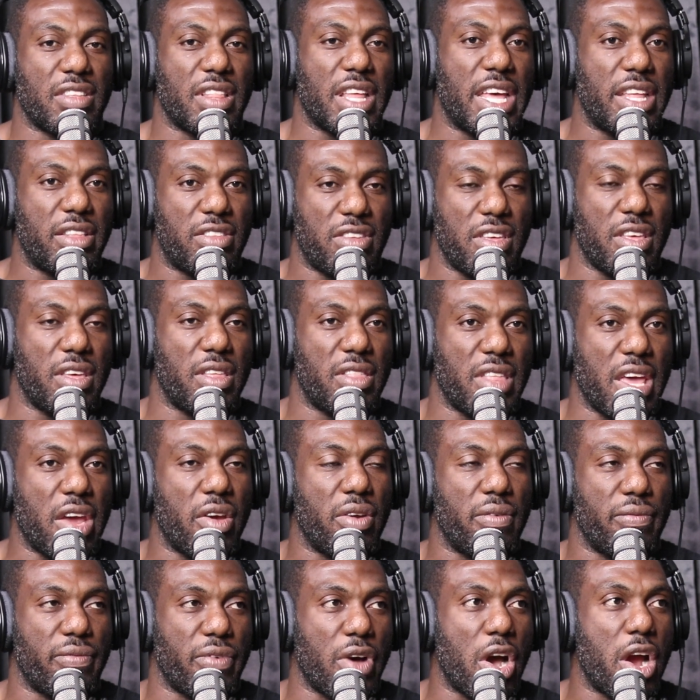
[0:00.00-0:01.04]
and that's
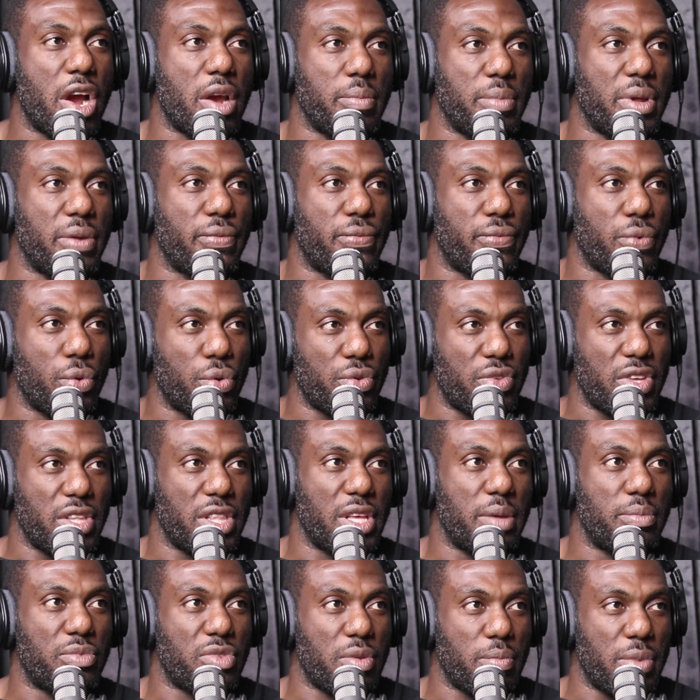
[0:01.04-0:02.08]
led to their
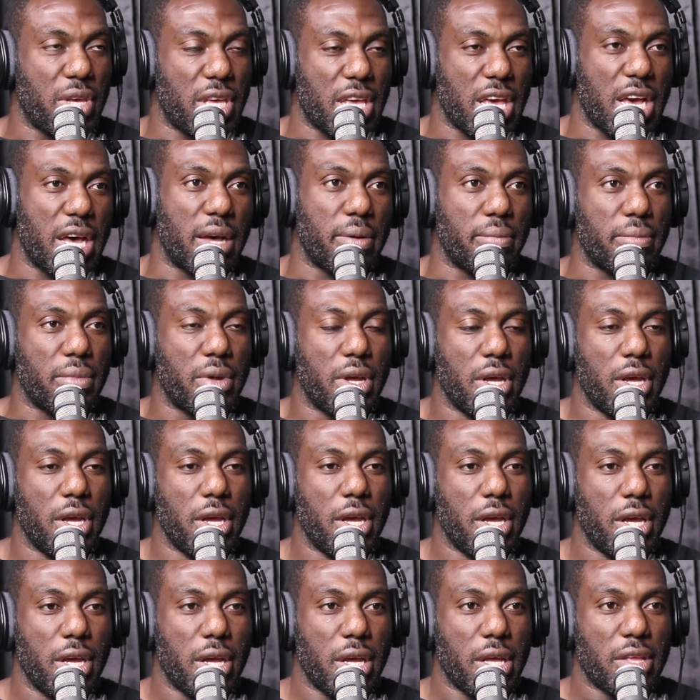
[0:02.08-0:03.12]
environment forcing them to
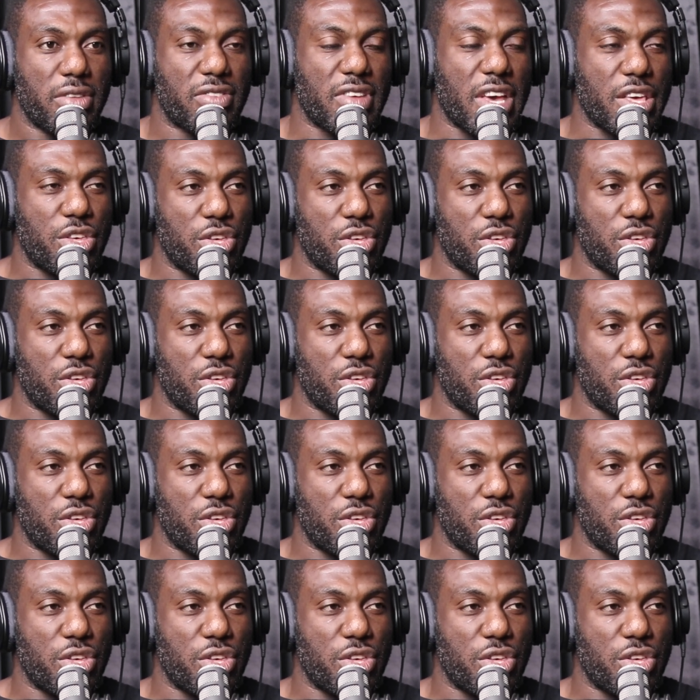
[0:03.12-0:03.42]
become